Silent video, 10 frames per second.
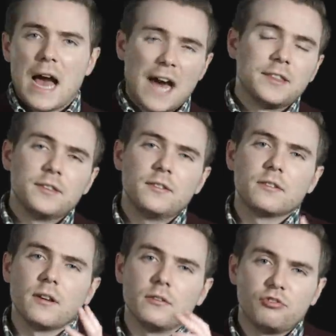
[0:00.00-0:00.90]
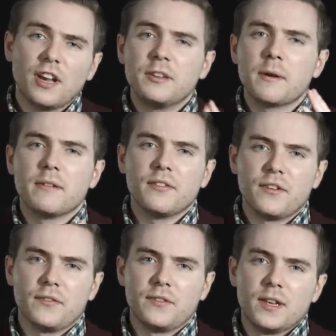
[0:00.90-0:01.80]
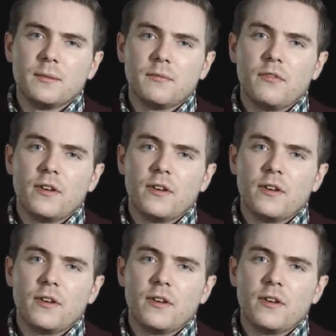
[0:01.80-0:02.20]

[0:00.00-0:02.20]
And on January 15th,